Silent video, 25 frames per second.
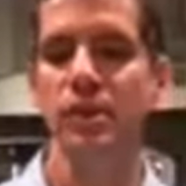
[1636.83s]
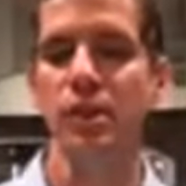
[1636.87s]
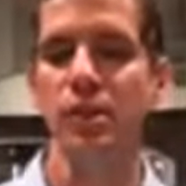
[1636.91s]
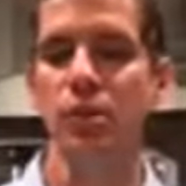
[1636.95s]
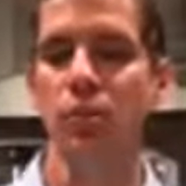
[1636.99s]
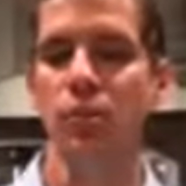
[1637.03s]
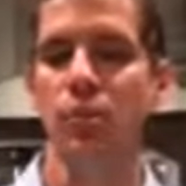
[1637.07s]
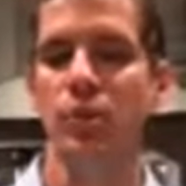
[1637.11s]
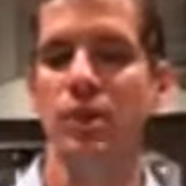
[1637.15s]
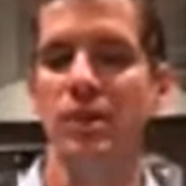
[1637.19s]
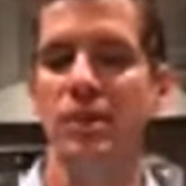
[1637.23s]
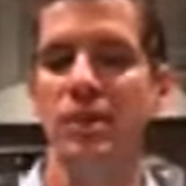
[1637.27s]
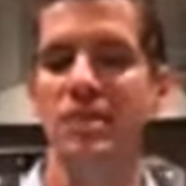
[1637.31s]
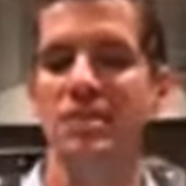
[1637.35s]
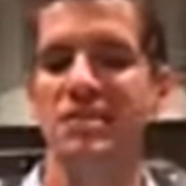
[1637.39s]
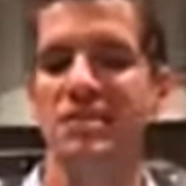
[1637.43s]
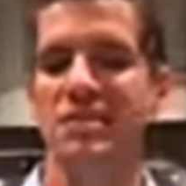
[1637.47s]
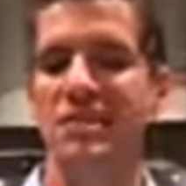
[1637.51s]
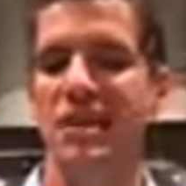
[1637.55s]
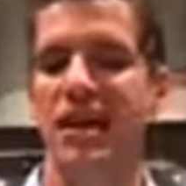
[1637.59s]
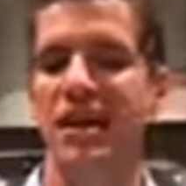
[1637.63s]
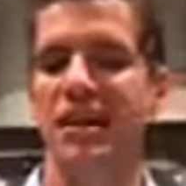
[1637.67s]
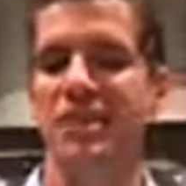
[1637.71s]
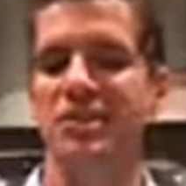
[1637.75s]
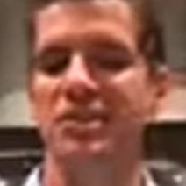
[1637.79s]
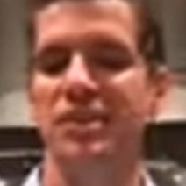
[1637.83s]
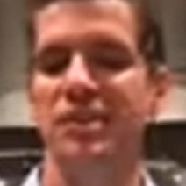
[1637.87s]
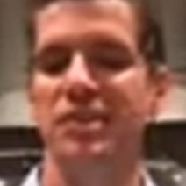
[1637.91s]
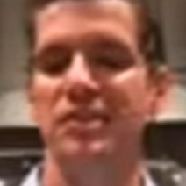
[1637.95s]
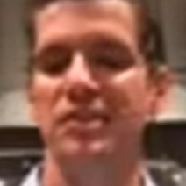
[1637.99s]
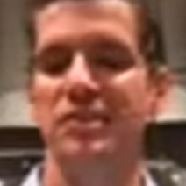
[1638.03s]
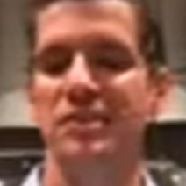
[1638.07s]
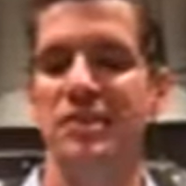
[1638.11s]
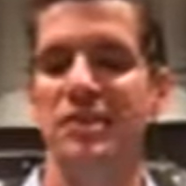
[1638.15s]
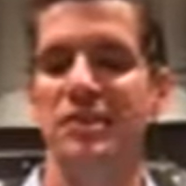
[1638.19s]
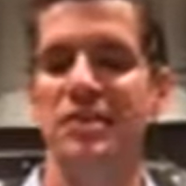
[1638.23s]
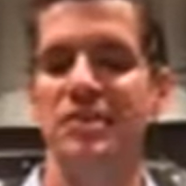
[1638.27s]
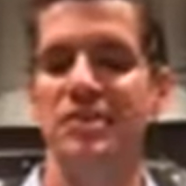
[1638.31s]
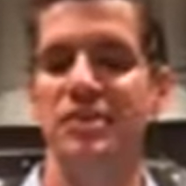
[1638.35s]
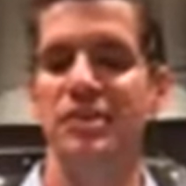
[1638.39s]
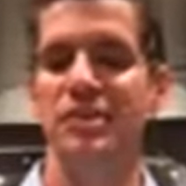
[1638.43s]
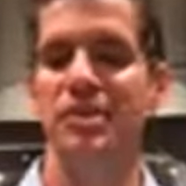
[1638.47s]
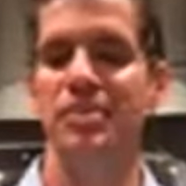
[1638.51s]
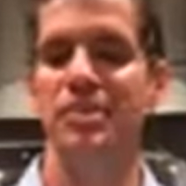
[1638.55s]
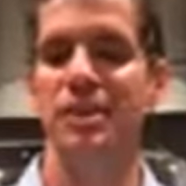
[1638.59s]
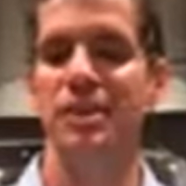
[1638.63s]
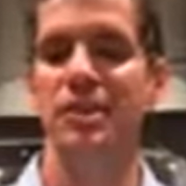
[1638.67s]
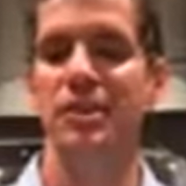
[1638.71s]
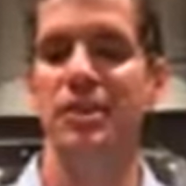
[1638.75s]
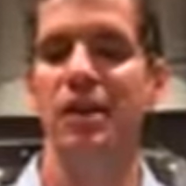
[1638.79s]
when he assigned to the sea its
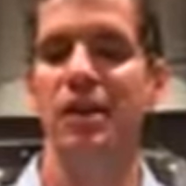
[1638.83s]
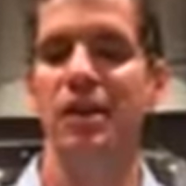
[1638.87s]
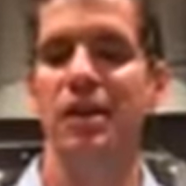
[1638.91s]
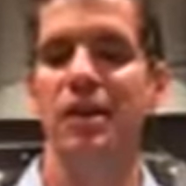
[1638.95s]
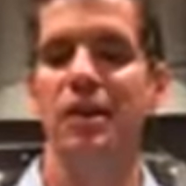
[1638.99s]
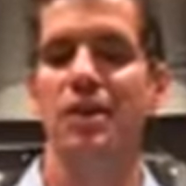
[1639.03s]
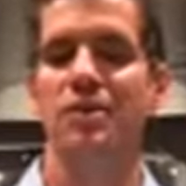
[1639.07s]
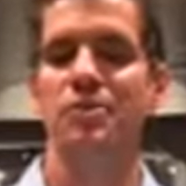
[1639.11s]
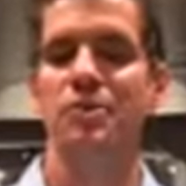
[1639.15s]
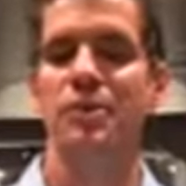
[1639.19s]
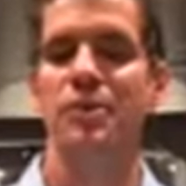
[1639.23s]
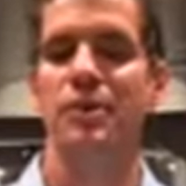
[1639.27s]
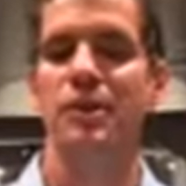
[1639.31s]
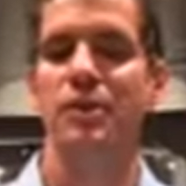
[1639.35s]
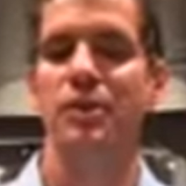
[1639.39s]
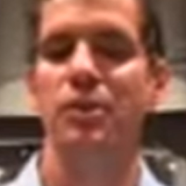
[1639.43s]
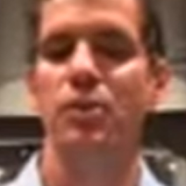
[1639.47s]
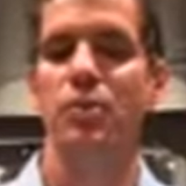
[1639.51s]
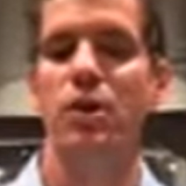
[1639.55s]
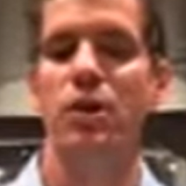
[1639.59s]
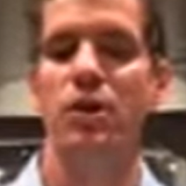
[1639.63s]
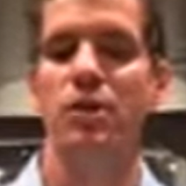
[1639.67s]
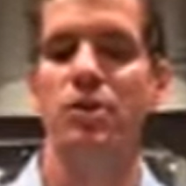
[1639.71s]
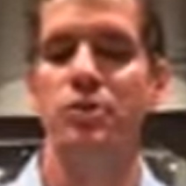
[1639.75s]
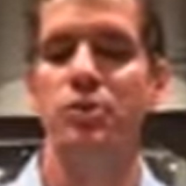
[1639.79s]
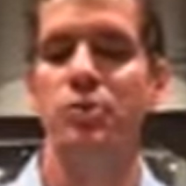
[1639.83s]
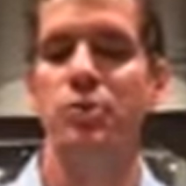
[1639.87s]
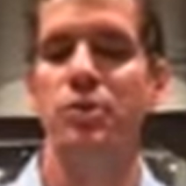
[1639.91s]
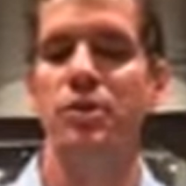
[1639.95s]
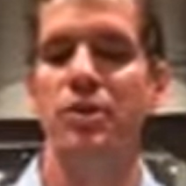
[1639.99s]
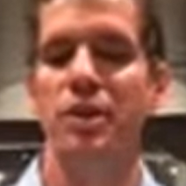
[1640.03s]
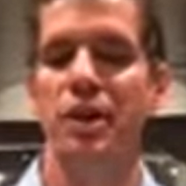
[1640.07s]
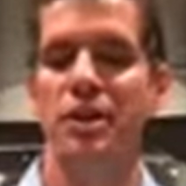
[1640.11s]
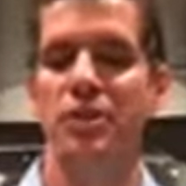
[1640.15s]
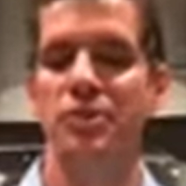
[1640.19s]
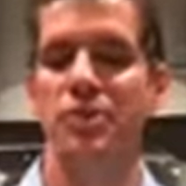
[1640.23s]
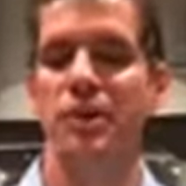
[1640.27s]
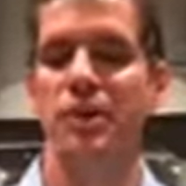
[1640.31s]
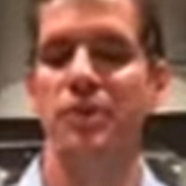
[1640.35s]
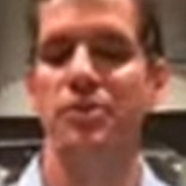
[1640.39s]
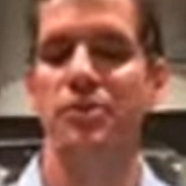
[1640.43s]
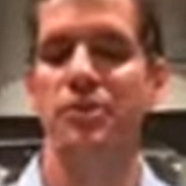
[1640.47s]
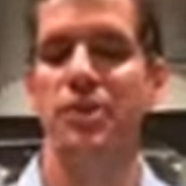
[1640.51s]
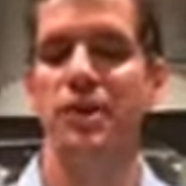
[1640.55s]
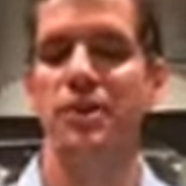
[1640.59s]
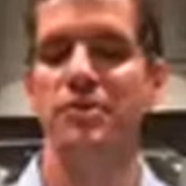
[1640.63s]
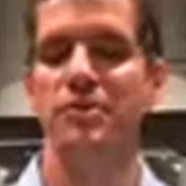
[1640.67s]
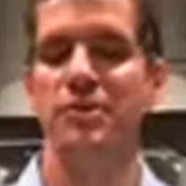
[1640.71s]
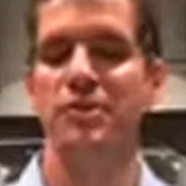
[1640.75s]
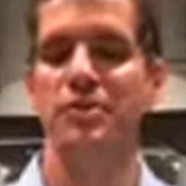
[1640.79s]
limit so that the waters would not
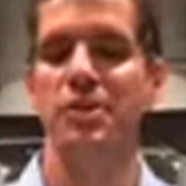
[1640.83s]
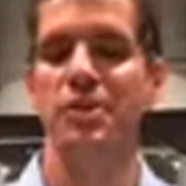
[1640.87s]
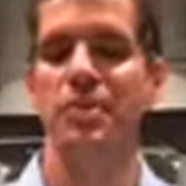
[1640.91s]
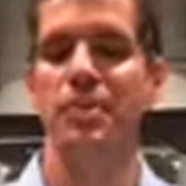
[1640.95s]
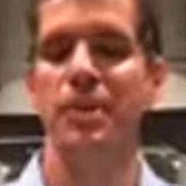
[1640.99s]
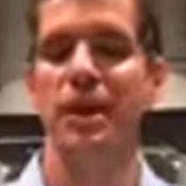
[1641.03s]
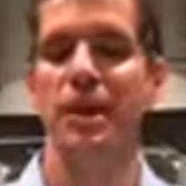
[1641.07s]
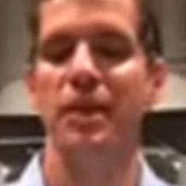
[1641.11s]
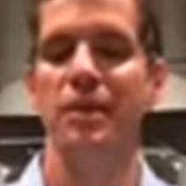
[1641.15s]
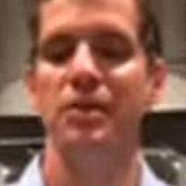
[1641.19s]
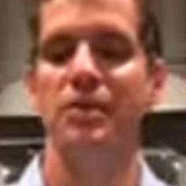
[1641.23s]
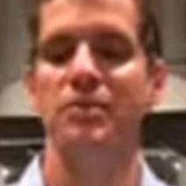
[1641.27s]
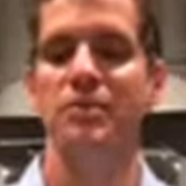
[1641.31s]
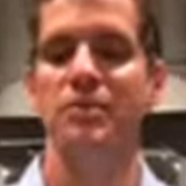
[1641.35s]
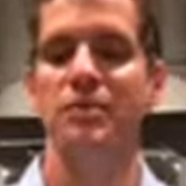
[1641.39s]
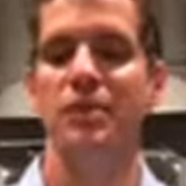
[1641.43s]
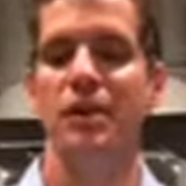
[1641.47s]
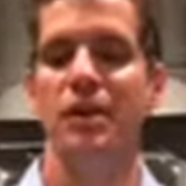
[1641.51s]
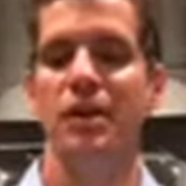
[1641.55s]
transgress his command,